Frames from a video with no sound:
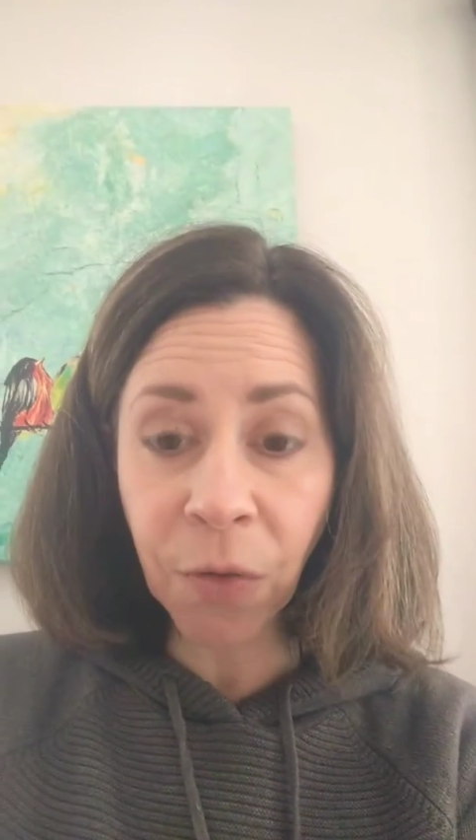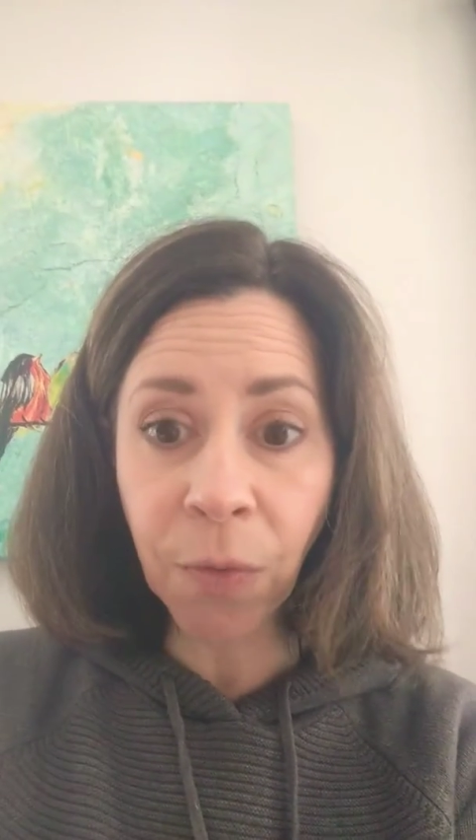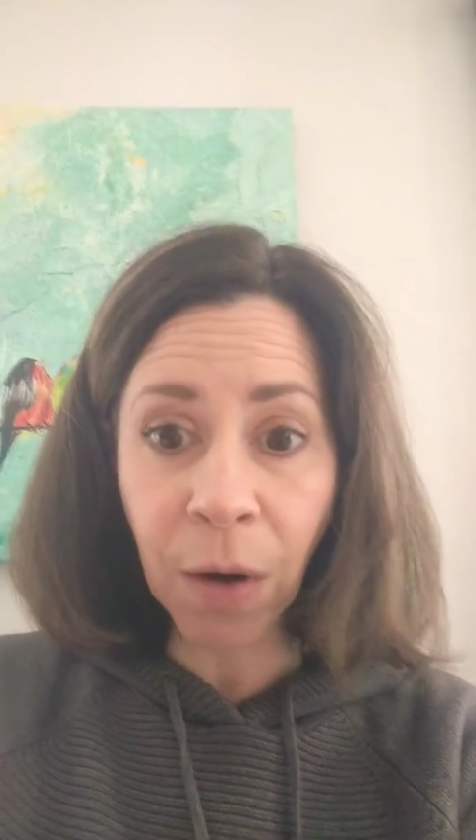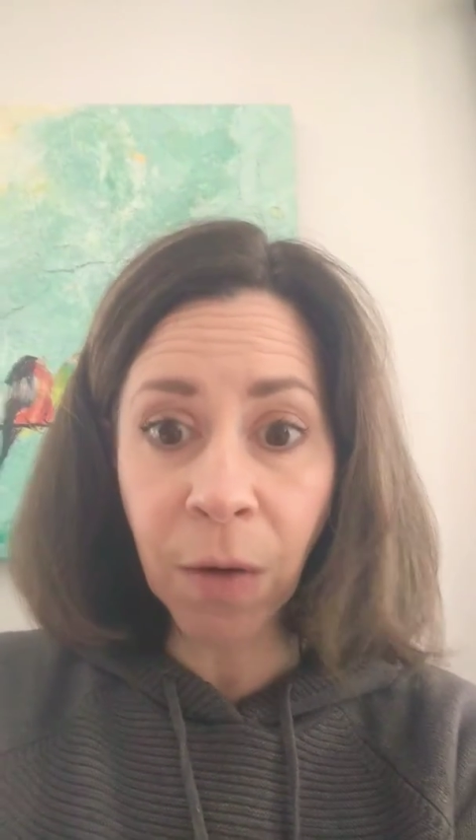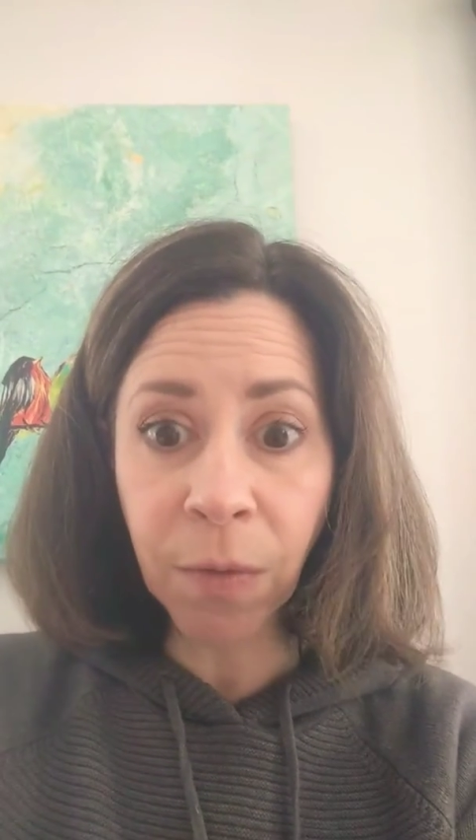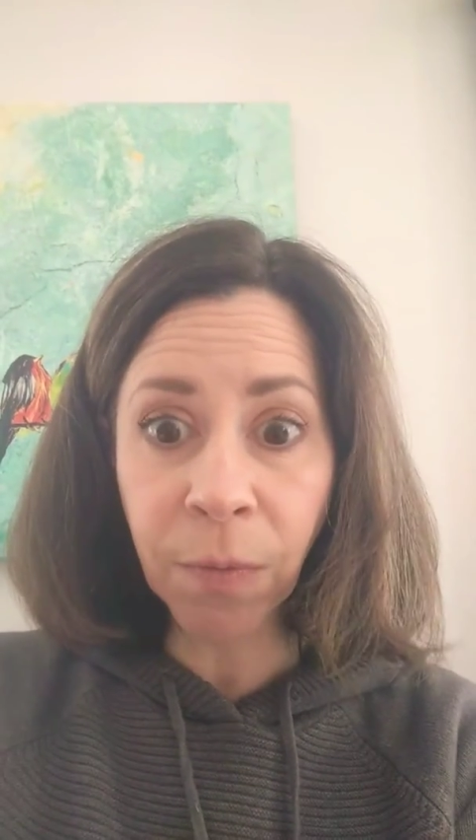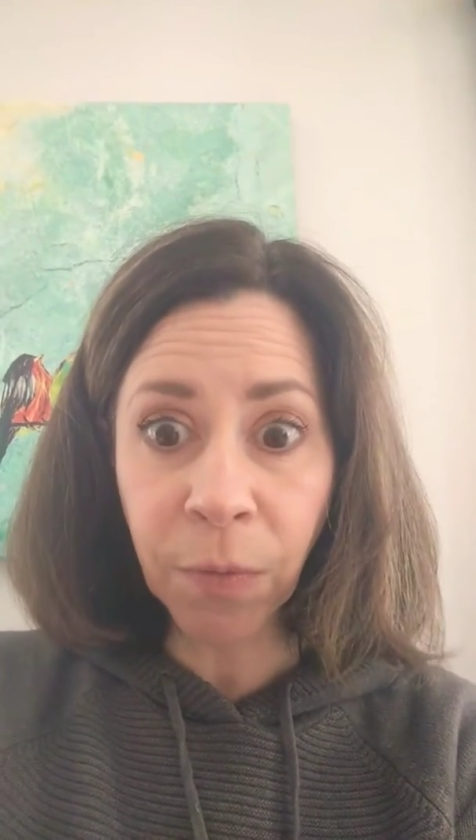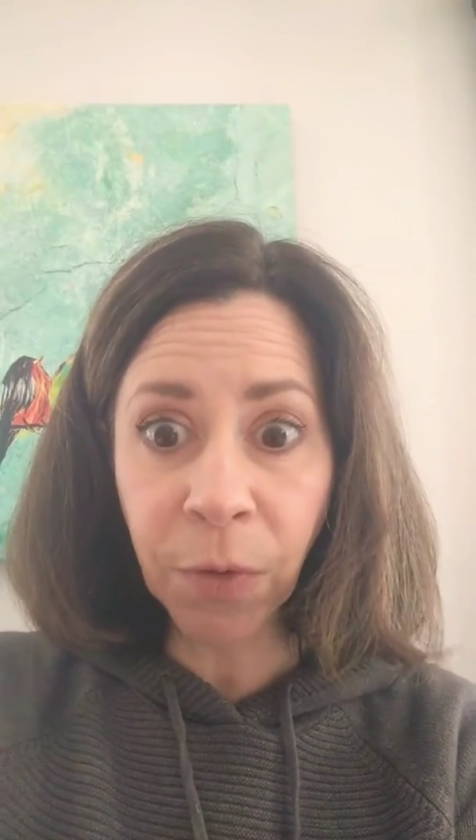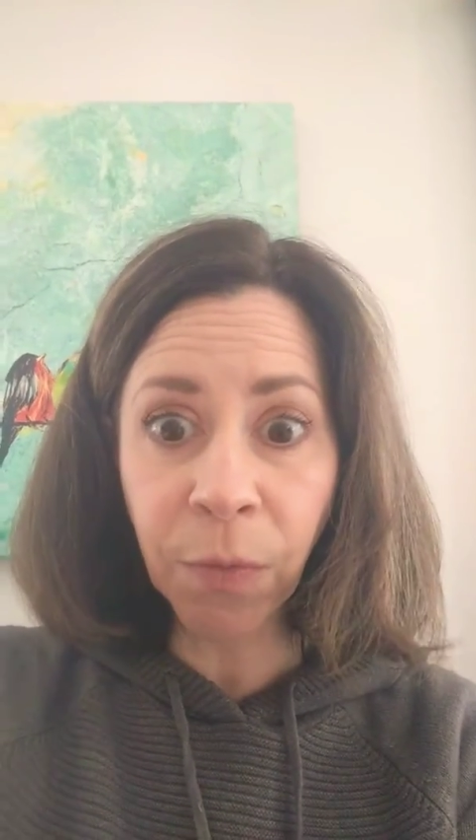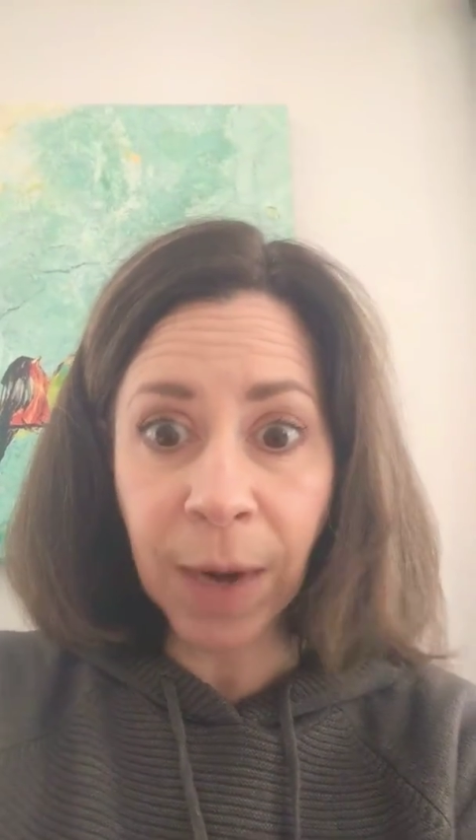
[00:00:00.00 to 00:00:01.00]
you're
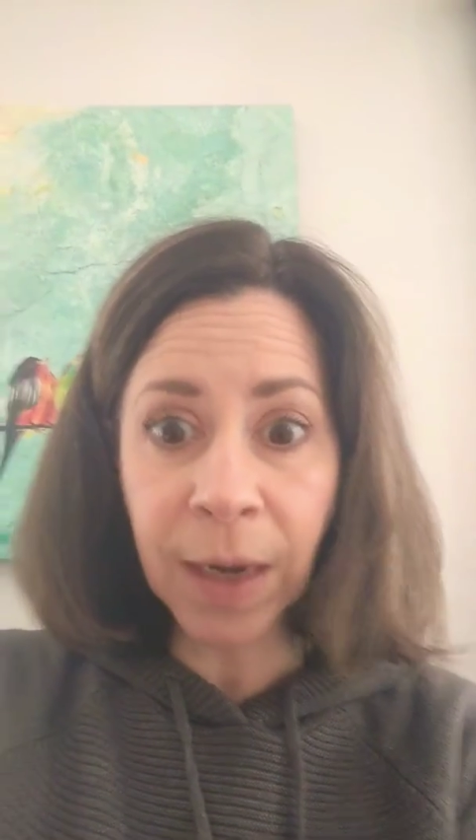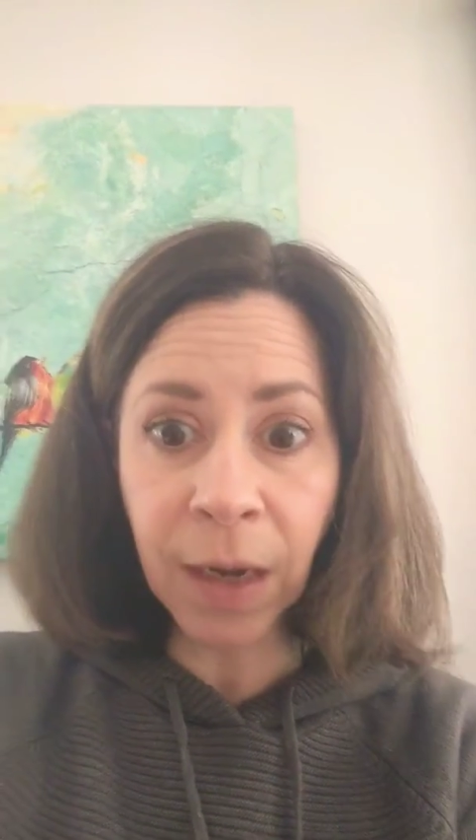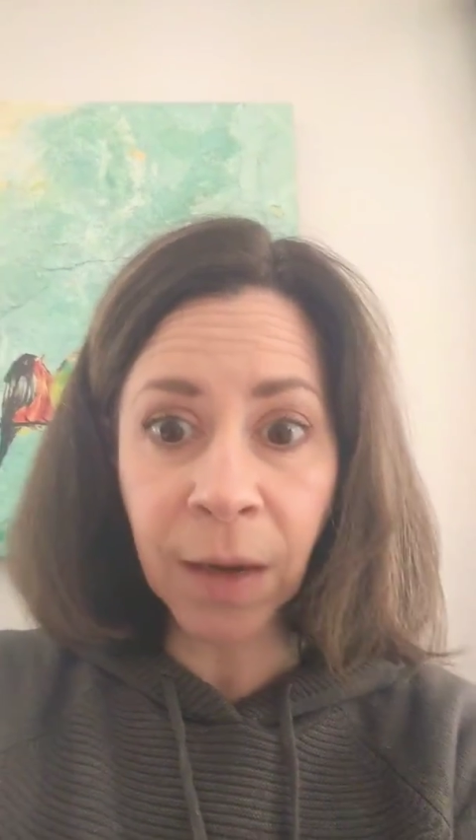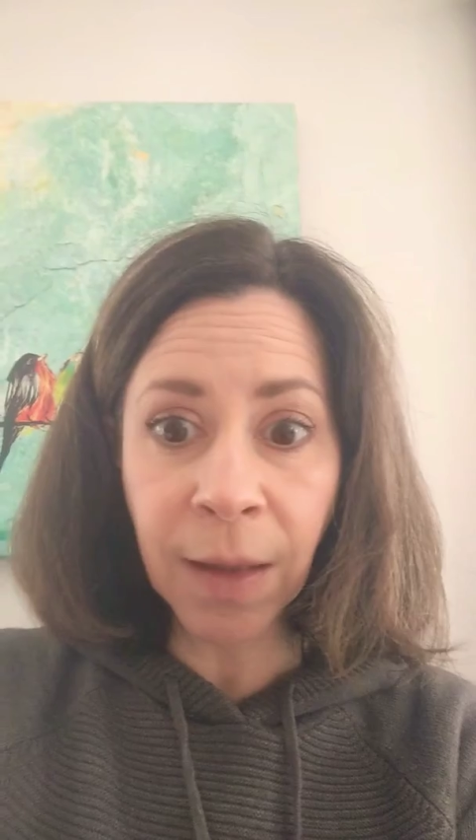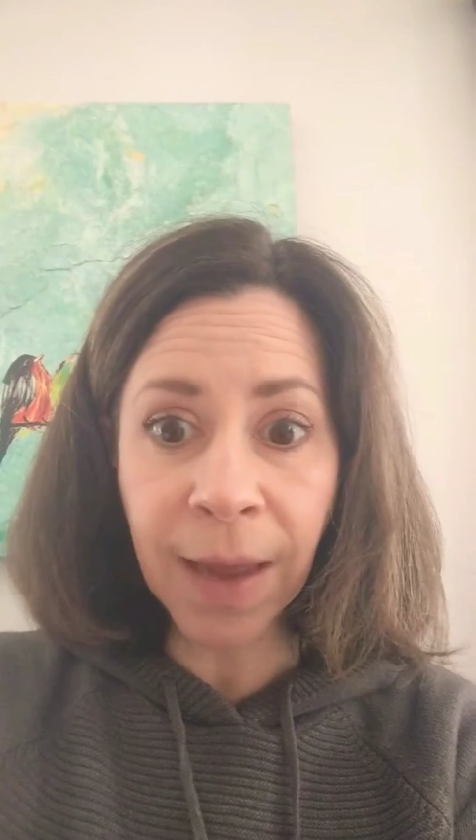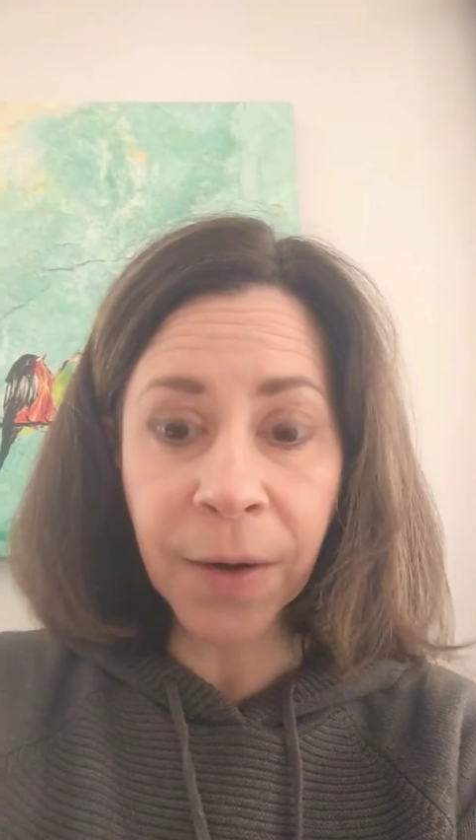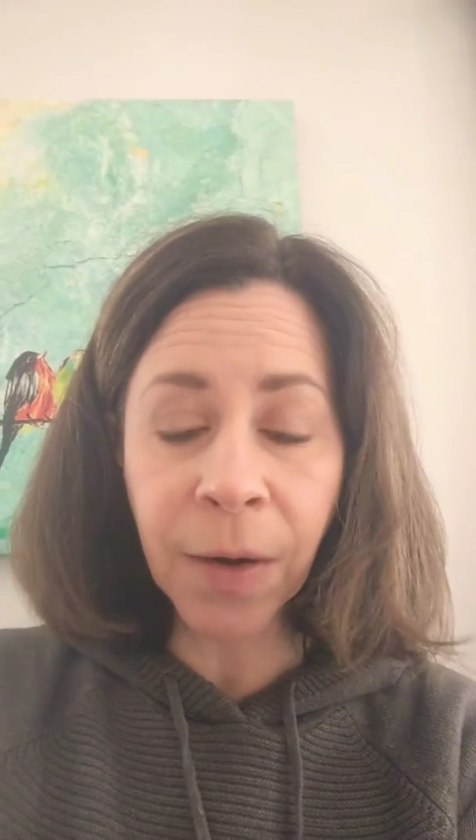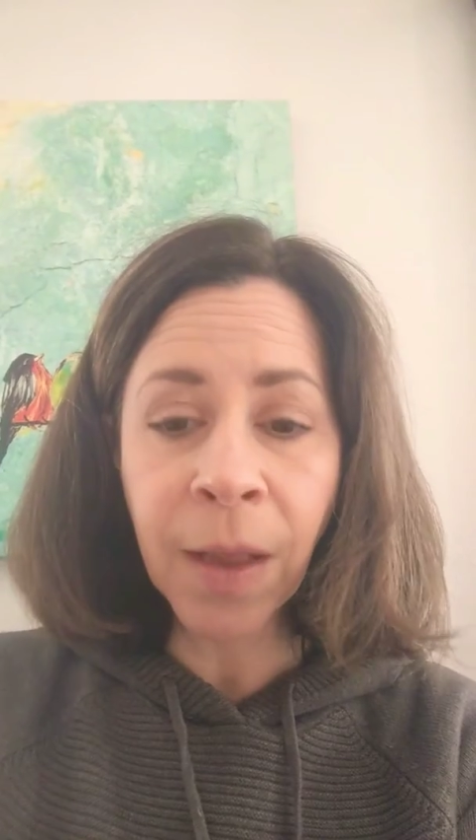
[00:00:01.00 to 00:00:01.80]
writing a letter.